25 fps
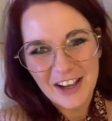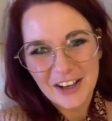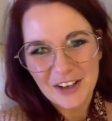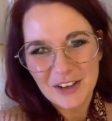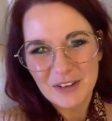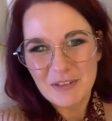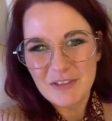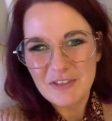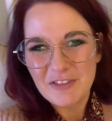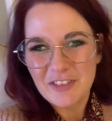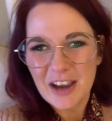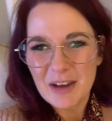
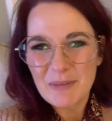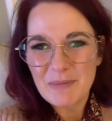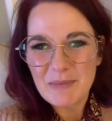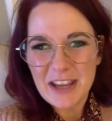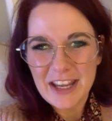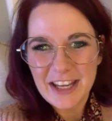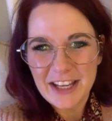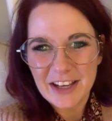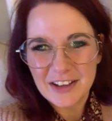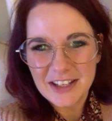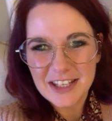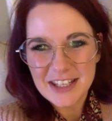come and find
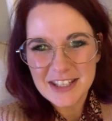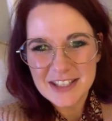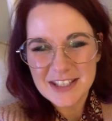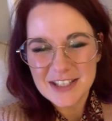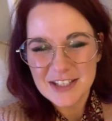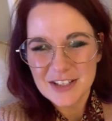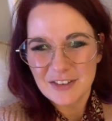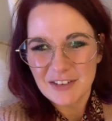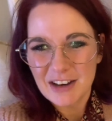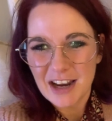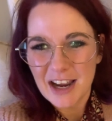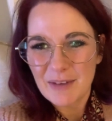me on
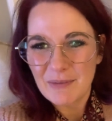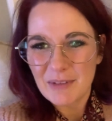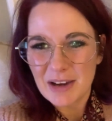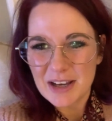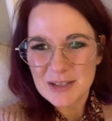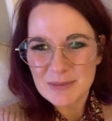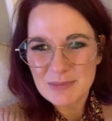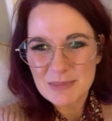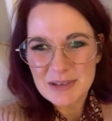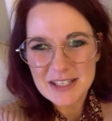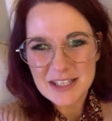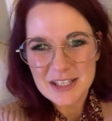Instagram
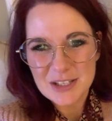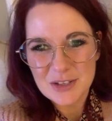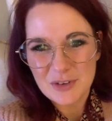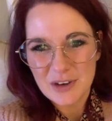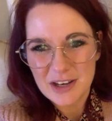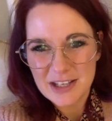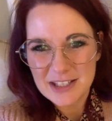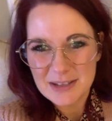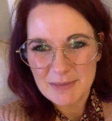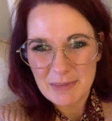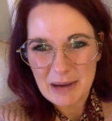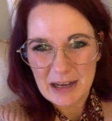as Mrs
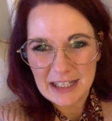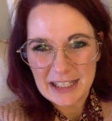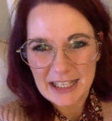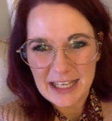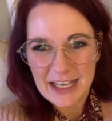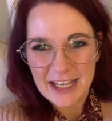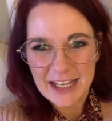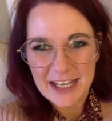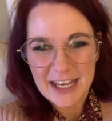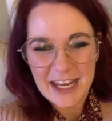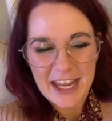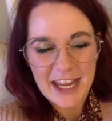Crazy Bag
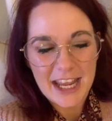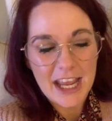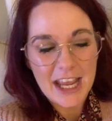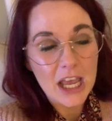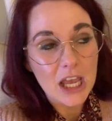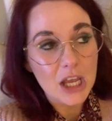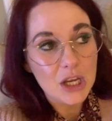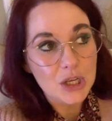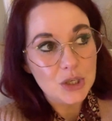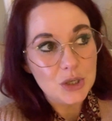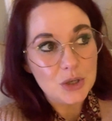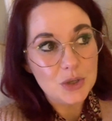Lady
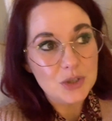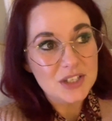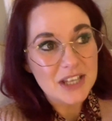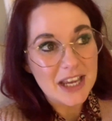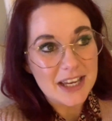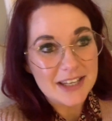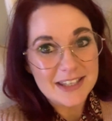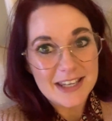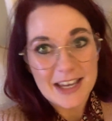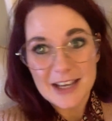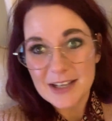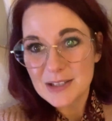huge
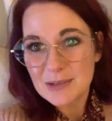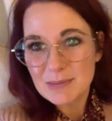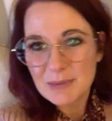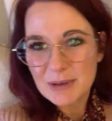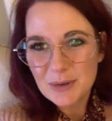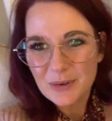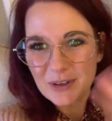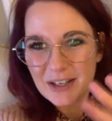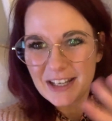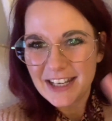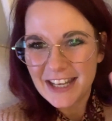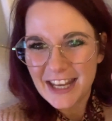shout out to my
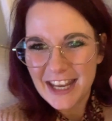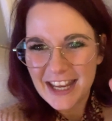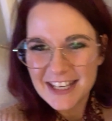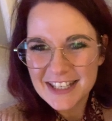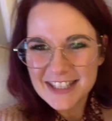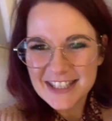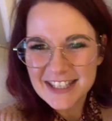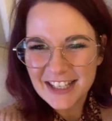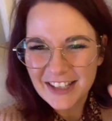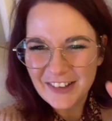queenies